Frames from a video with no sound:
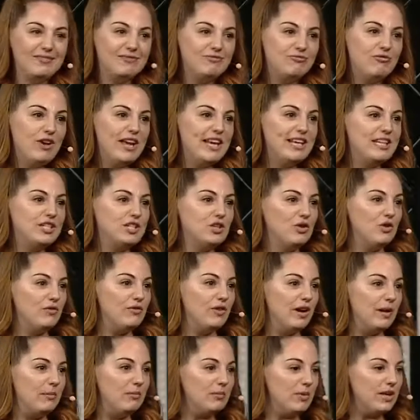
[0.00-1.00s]
raise your
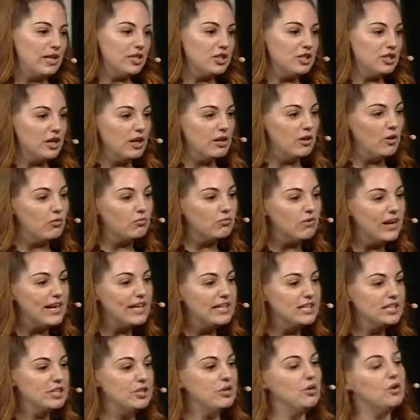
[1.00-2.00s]
vibration,
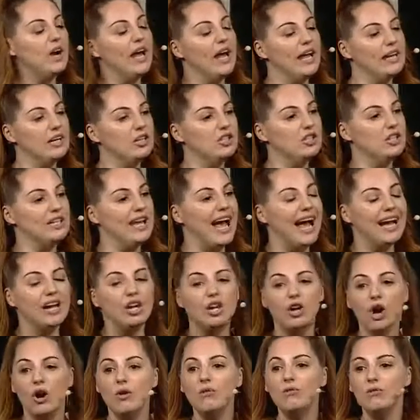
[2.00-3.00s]
raise your energy, and
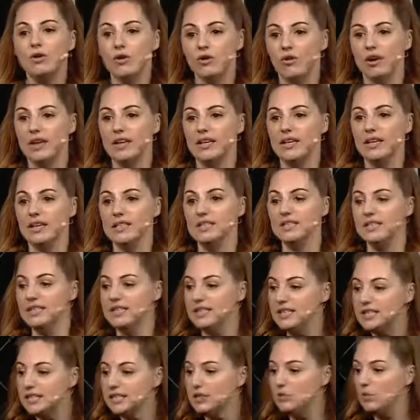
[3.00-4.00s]
go for greatness. And
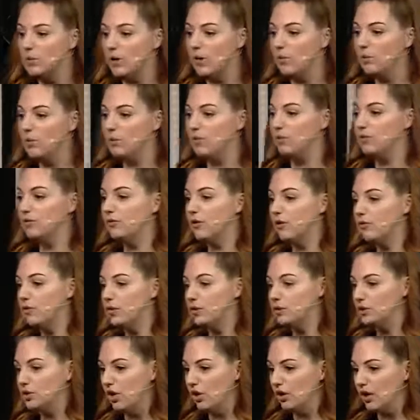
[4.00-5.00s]
this is what I want to
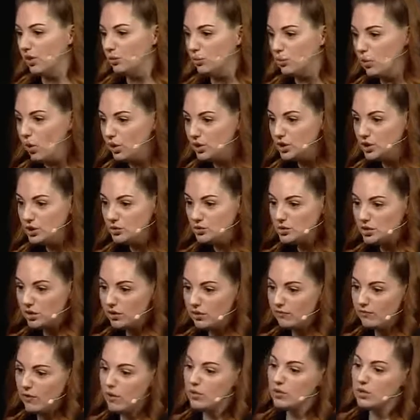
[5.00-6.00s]
focus on. I want you to
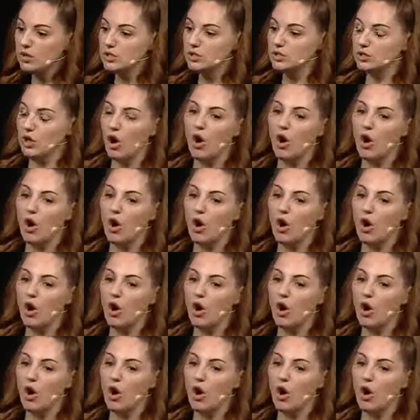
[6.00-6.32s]
focus